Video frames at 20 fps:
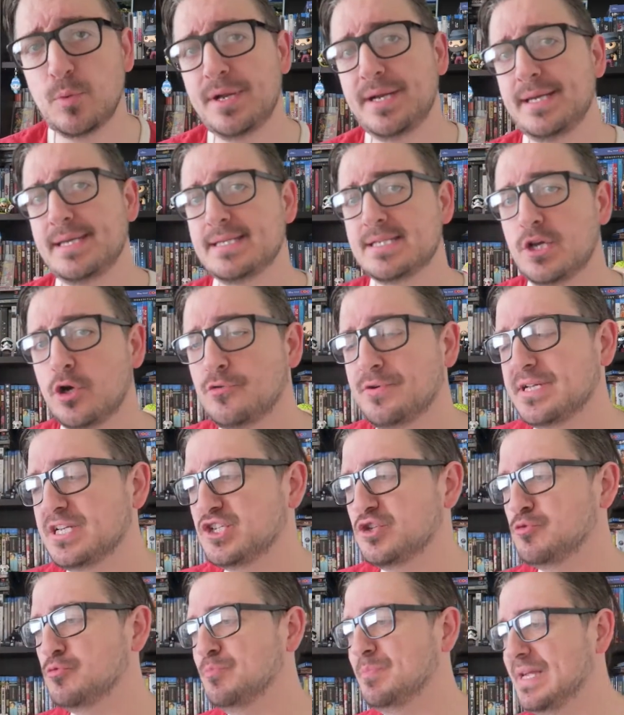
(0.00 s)
what it is going
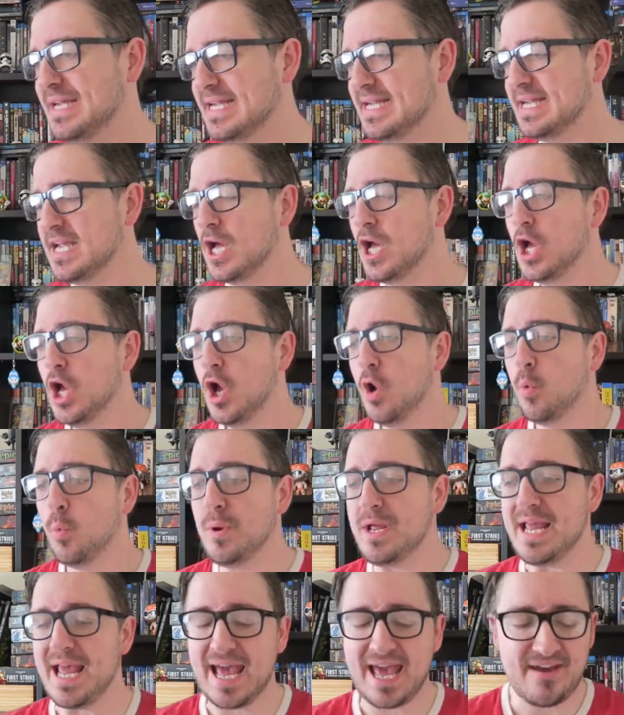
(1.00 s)
to be.
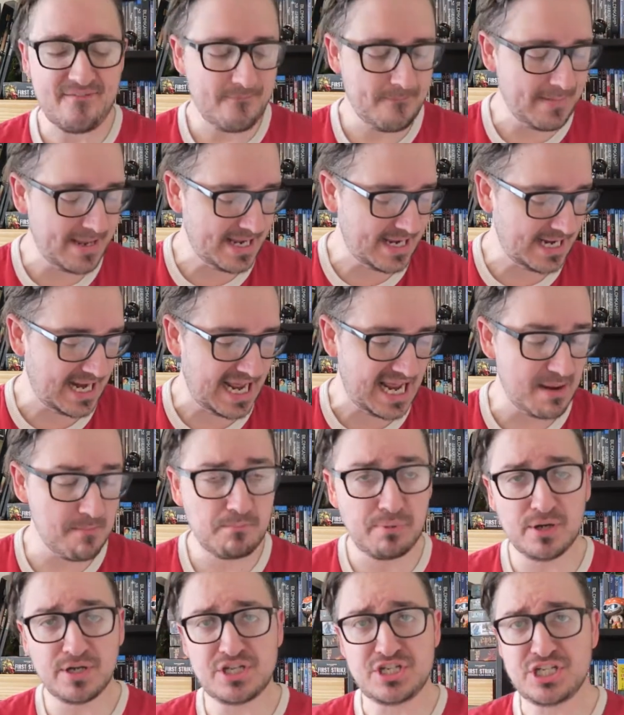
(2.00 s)
We have made a
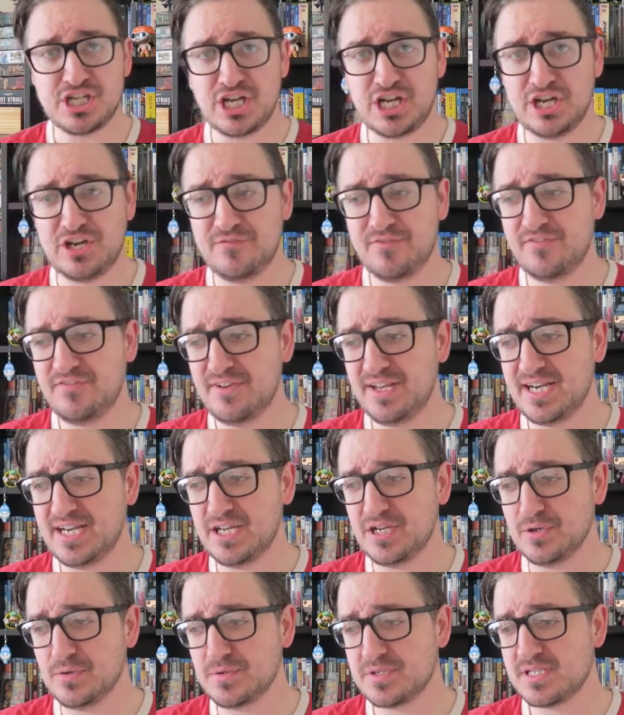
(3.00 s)
bunch of
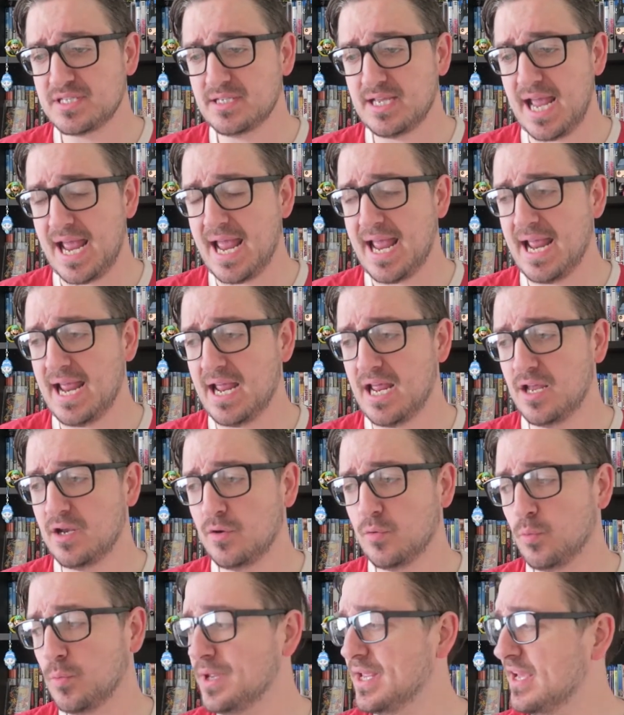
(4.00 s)
videos,
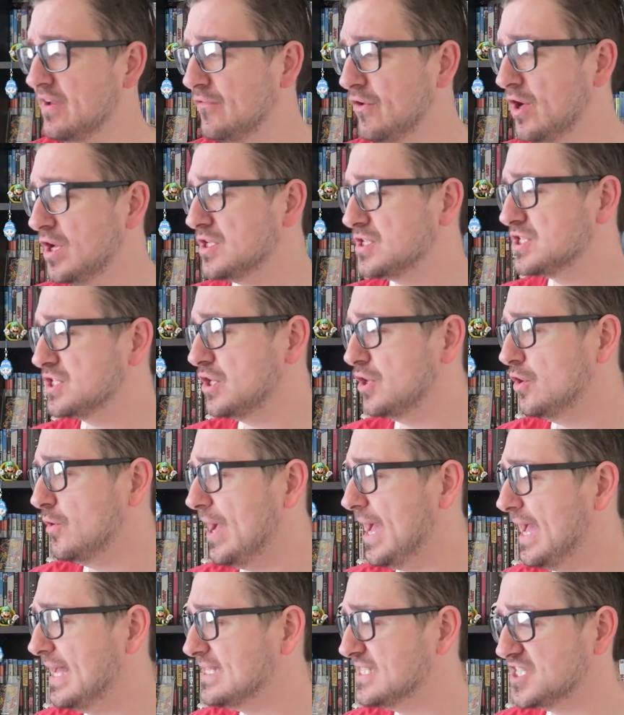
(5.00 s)
and we have
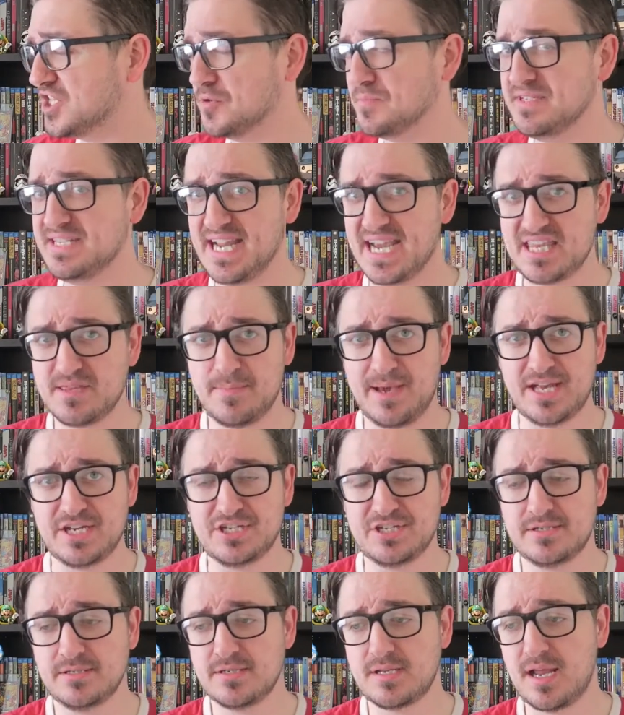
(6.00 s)
also had some death
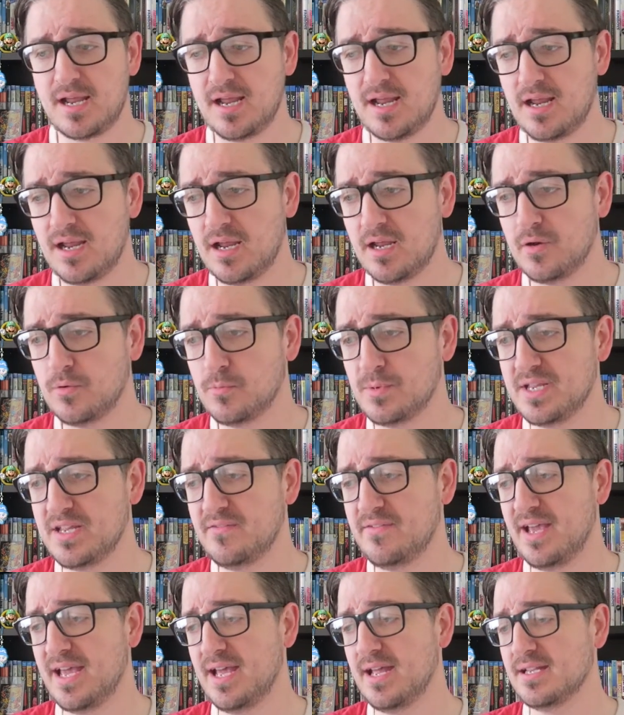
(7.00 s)
matches, and
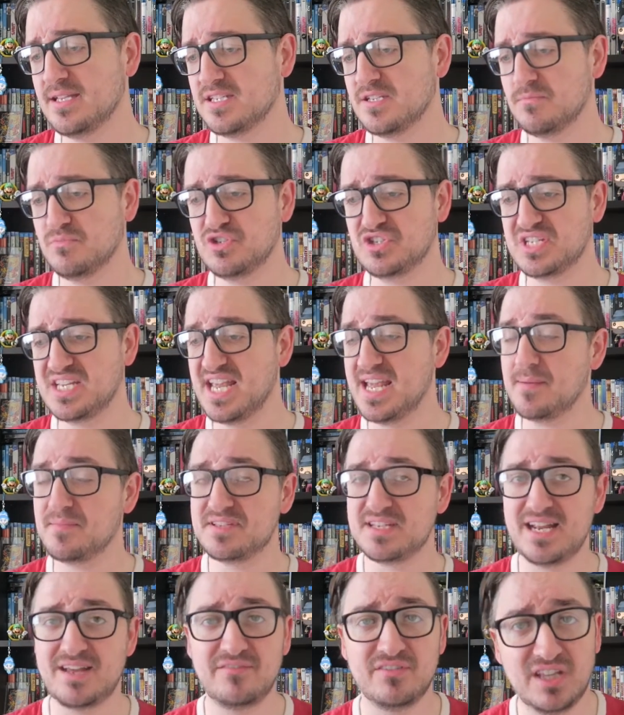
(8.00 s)
we've had some just
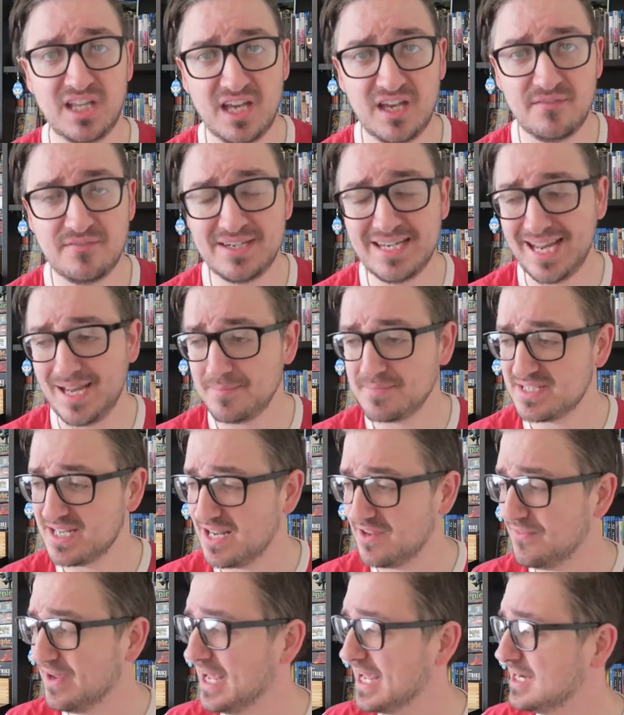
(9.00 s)
games that I've loved, games
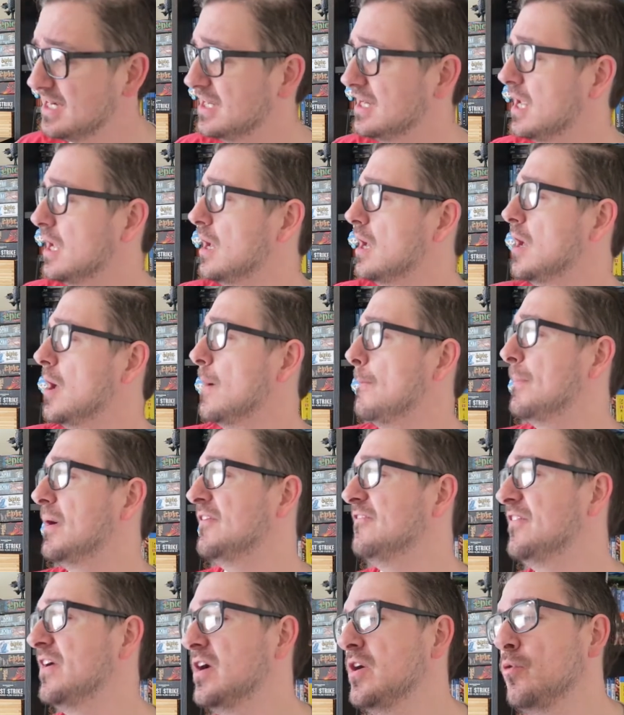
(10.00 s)
that I've hated,
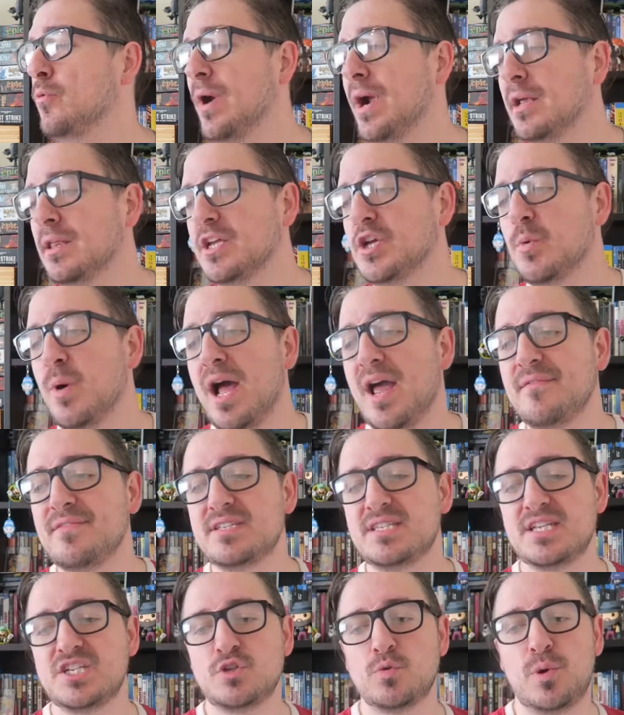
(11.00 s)
but very rarely do I have
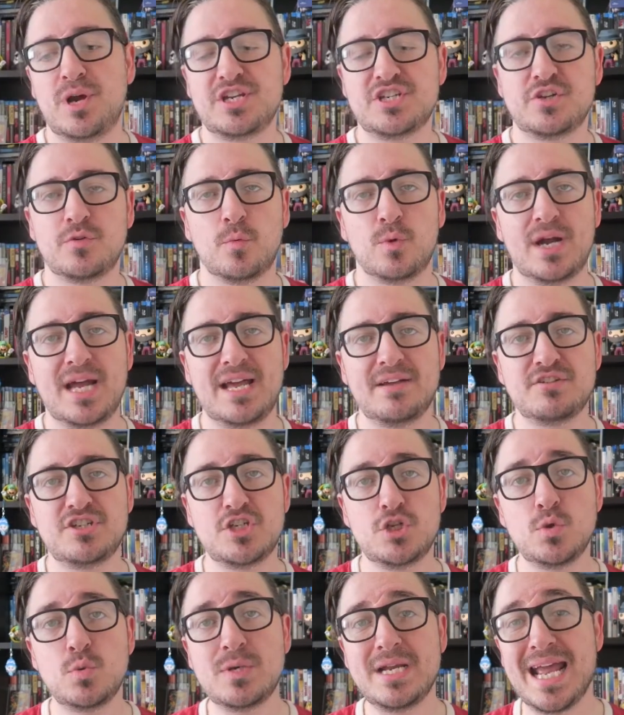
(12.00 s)
a situation where I have
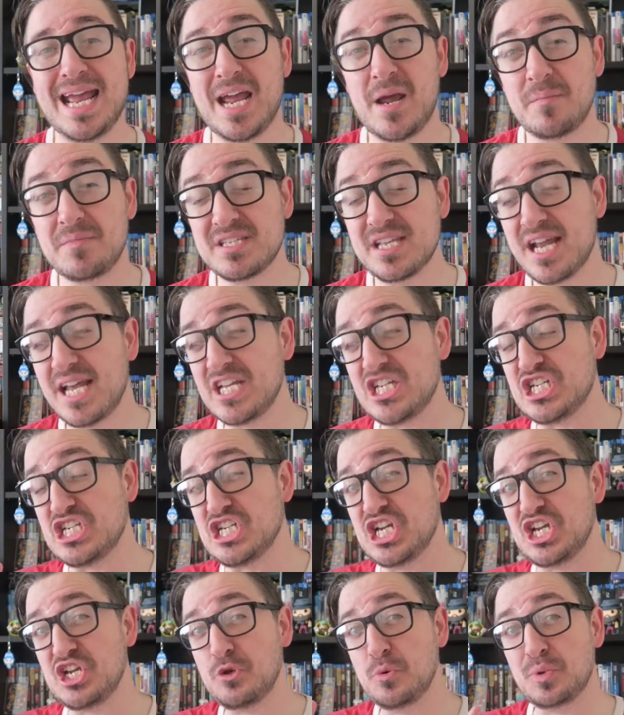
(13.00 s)
two games that I
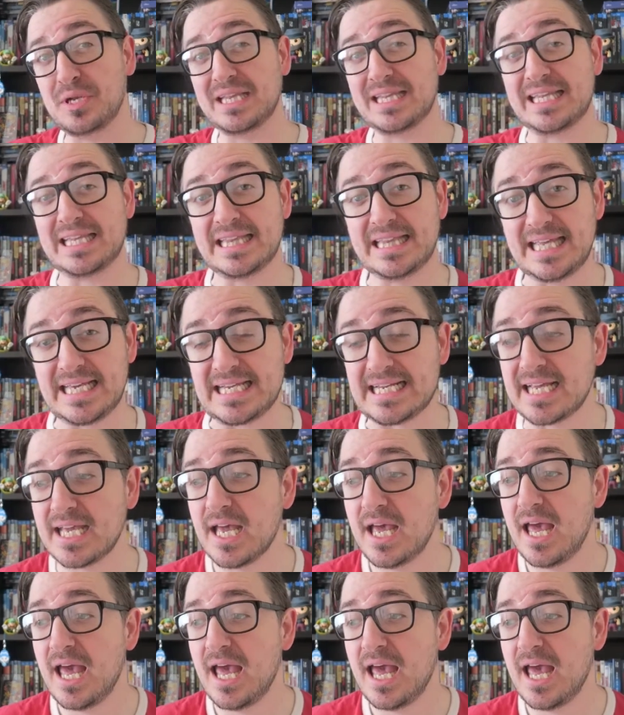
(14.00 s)
genuinely like.